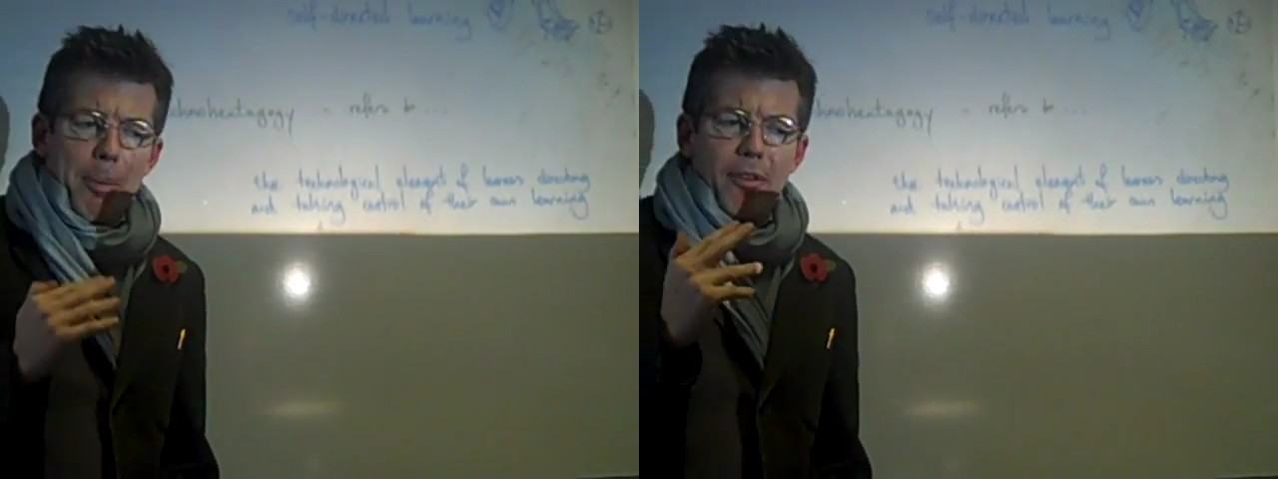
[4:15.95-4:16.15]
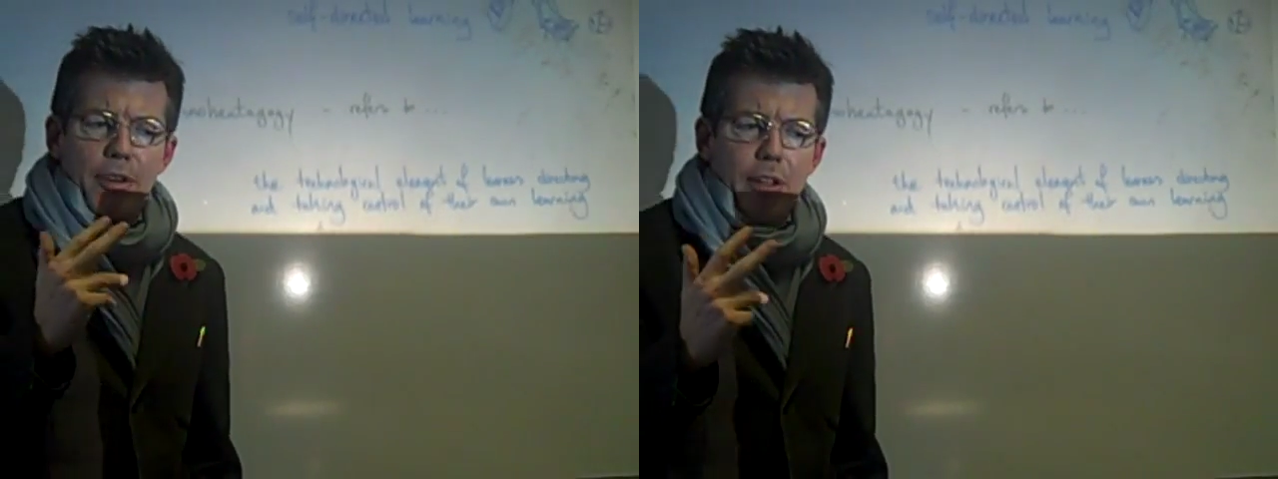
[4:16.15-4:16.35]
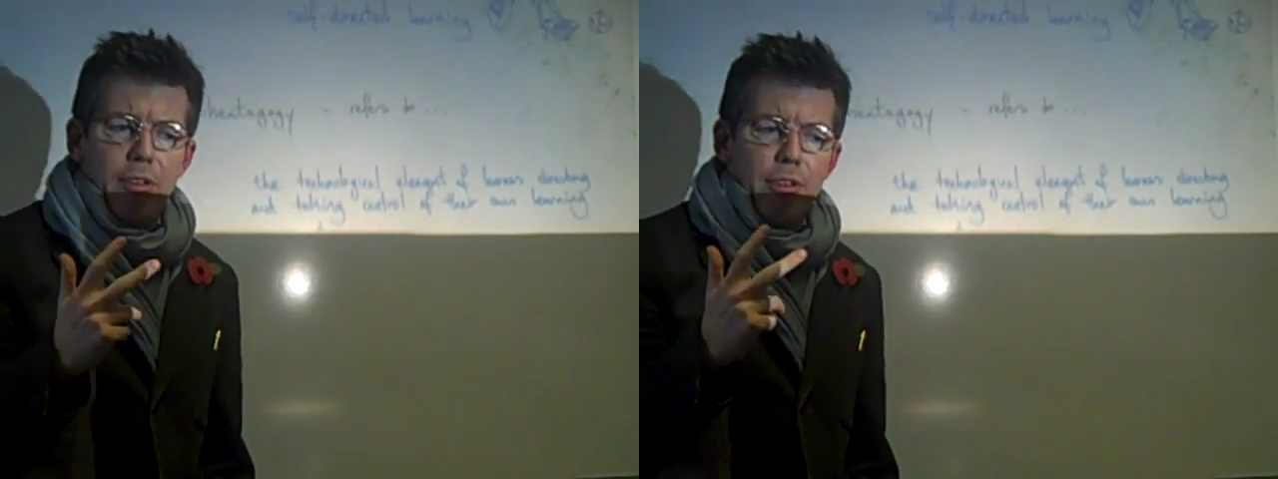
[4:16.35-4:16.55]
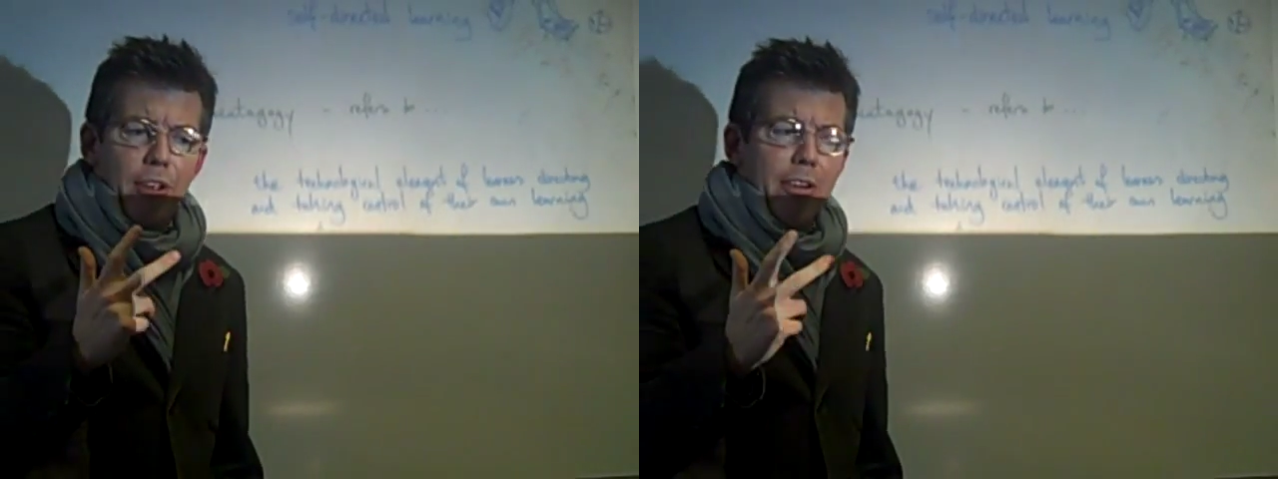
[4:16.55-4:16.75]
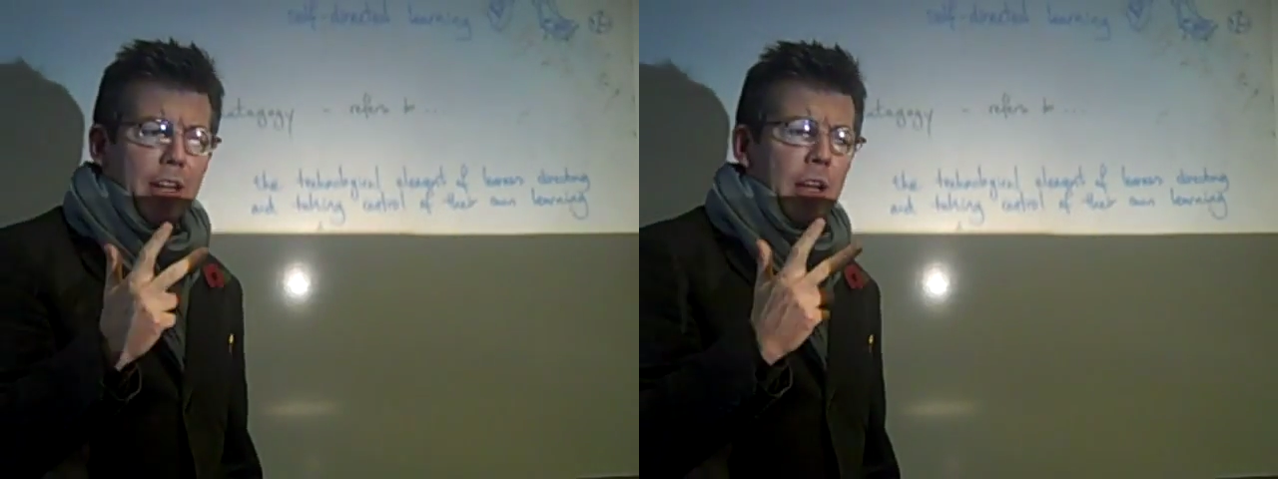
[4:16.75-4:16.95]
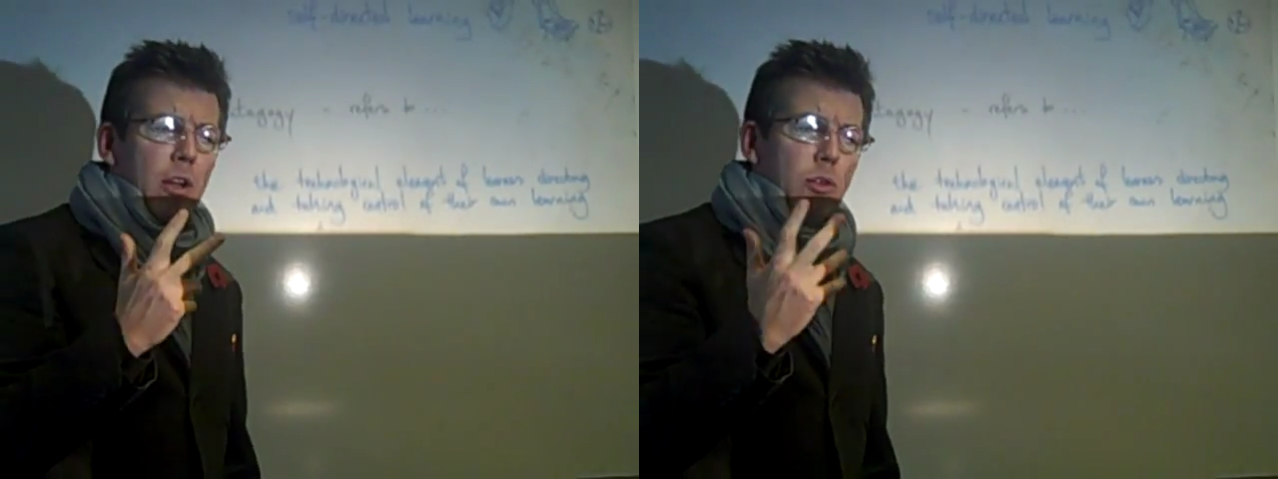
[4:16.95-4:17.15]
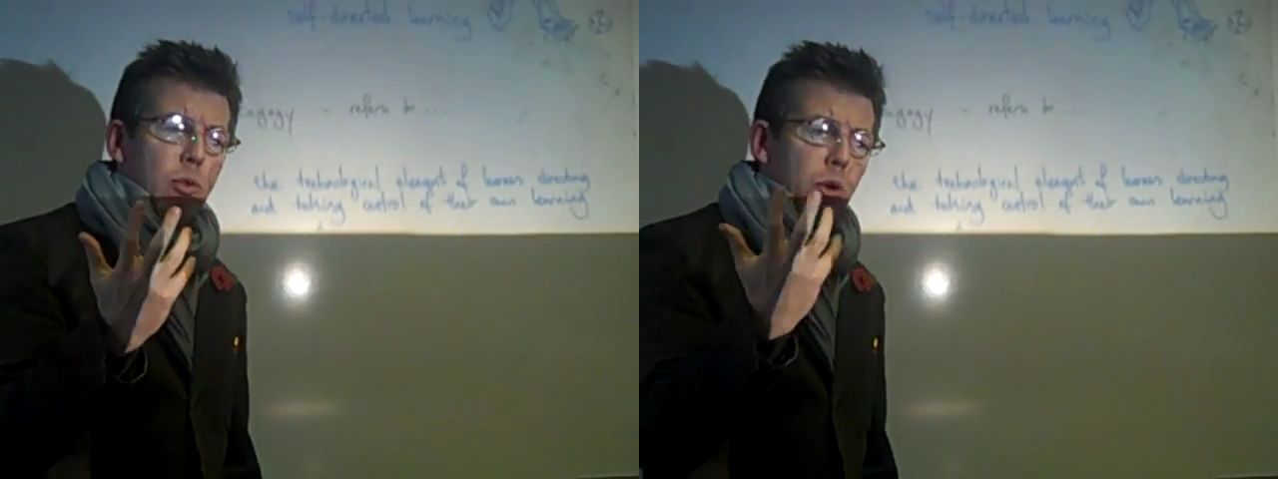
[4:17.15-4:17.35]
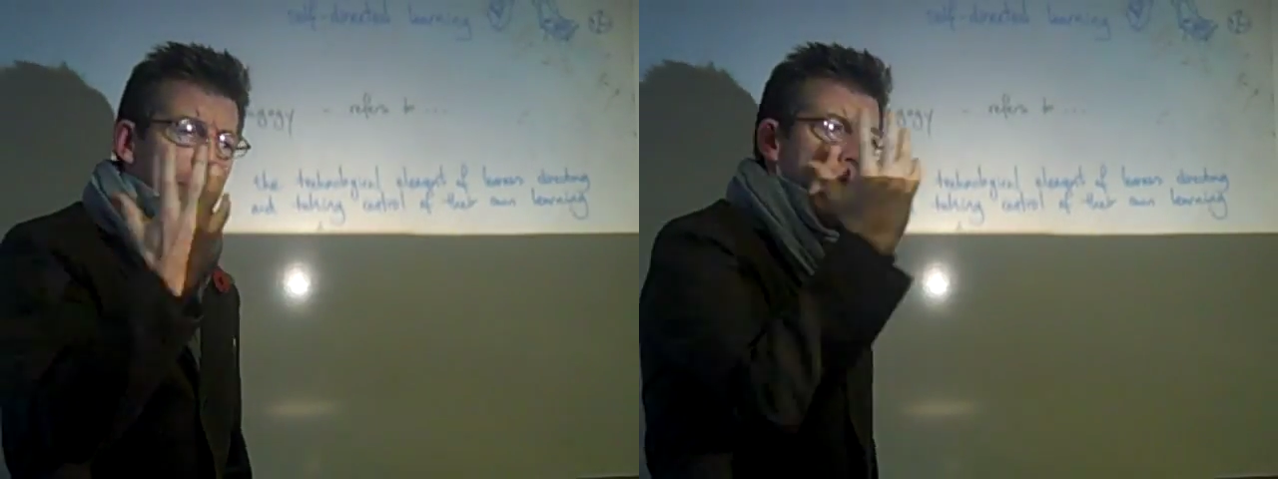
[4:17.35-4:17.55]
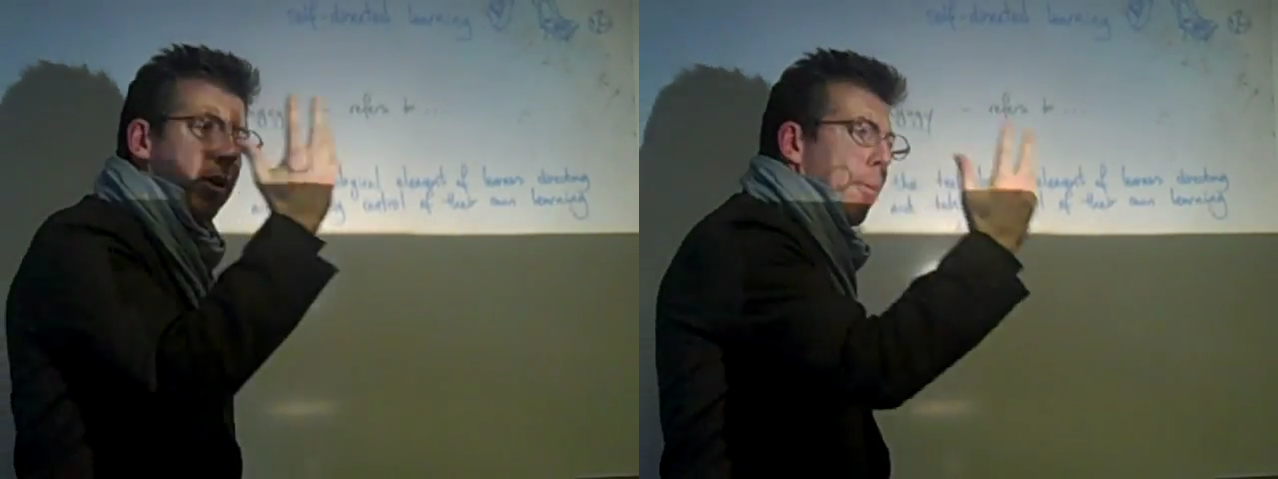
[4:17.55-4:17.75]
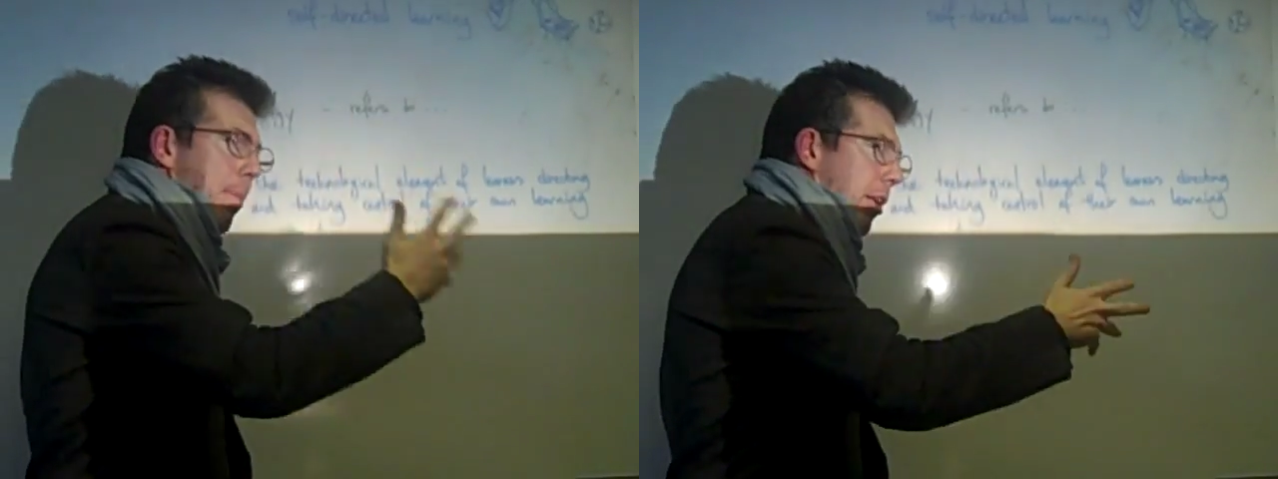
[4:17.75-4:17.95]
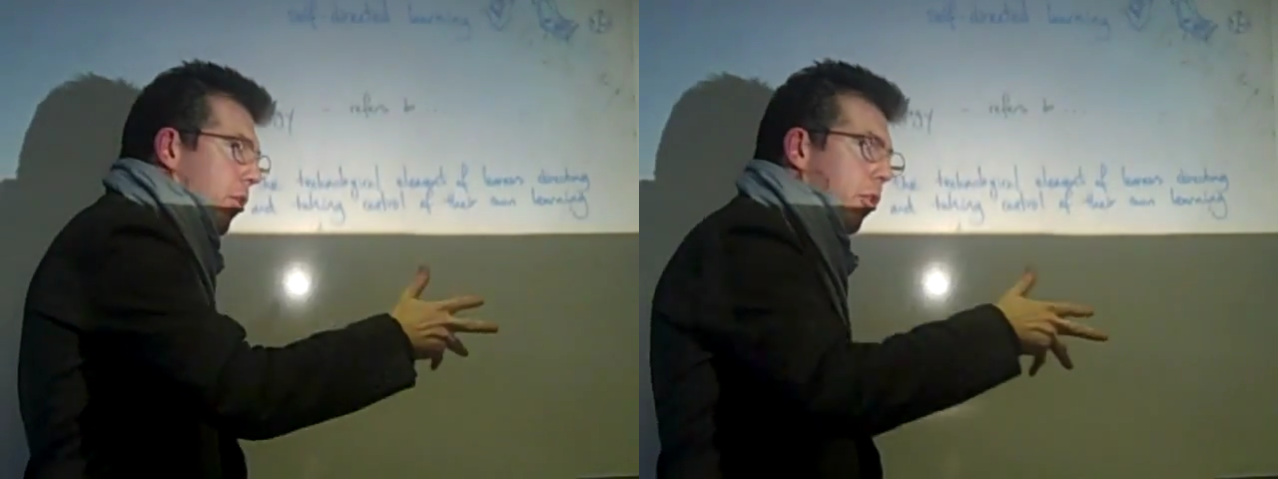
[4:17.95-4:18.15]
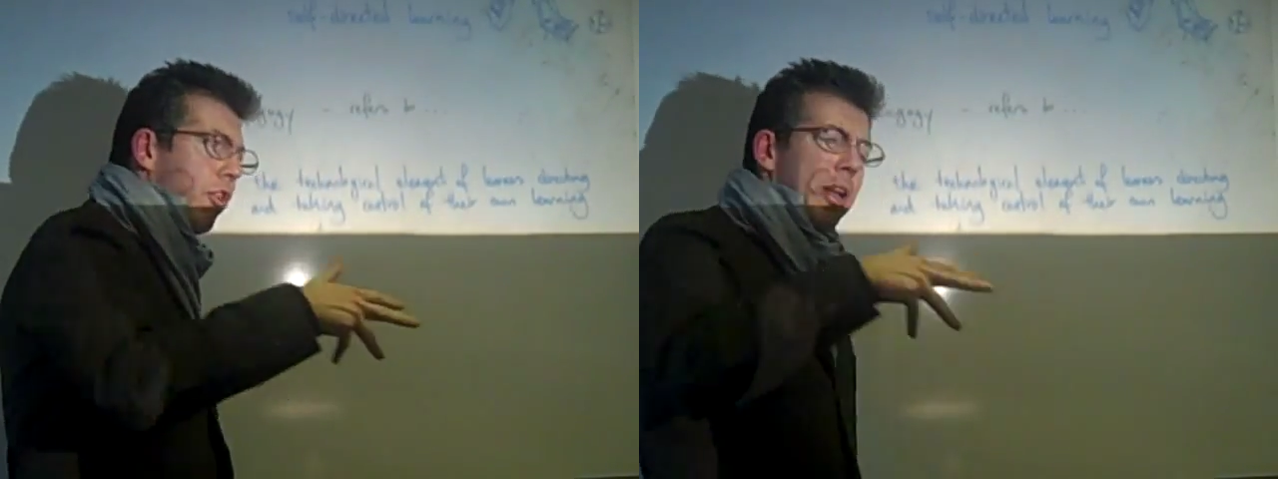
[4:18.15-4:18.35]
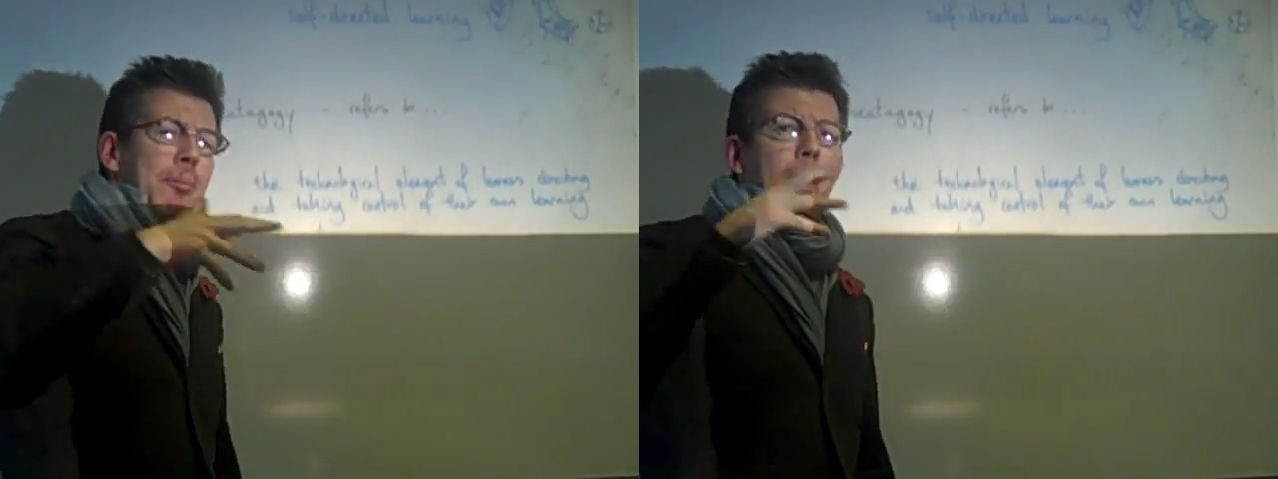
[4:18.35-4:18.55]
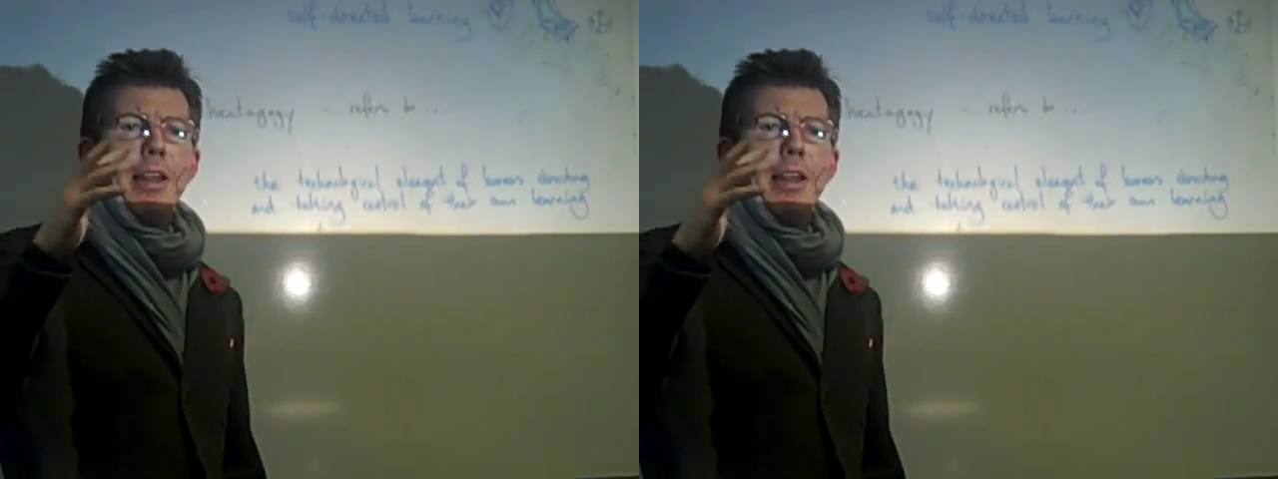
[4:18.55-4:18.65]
Is it necessary to talk about pedagogy,